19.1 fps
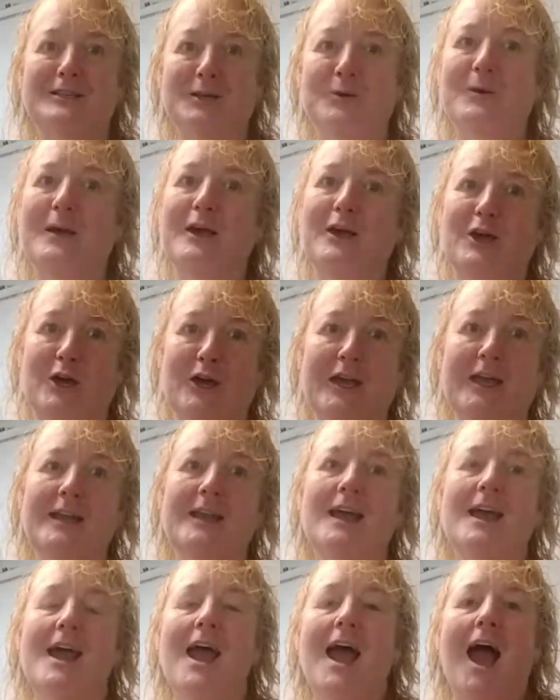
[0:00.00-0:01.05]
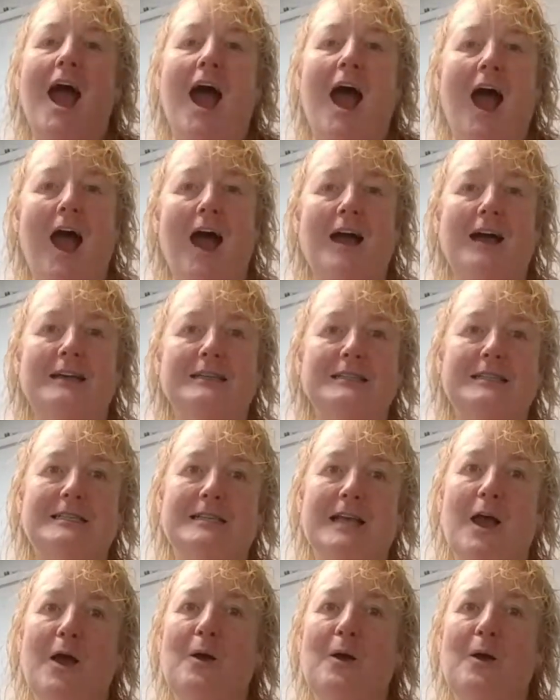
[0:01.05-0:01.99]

to do it good. And